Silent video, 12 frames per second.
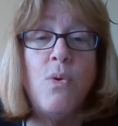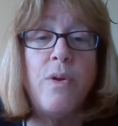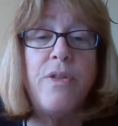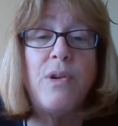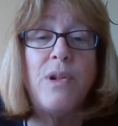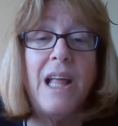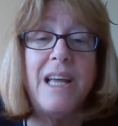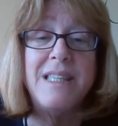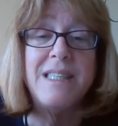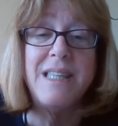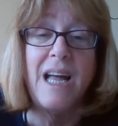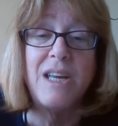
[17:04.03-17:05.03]

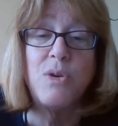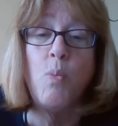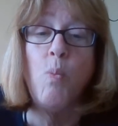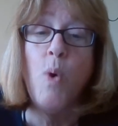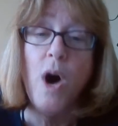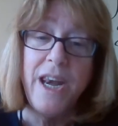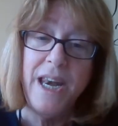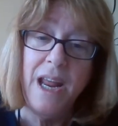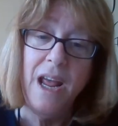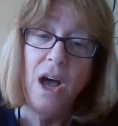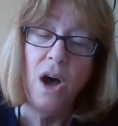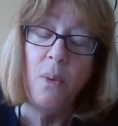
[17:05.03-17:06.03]
northernlights.one,
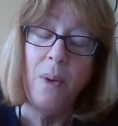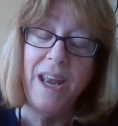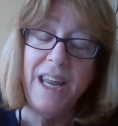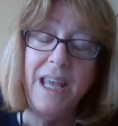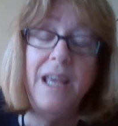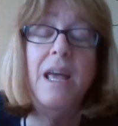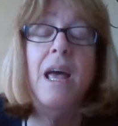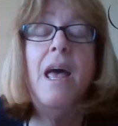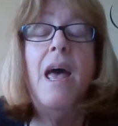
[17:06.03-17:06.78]
O-N-E,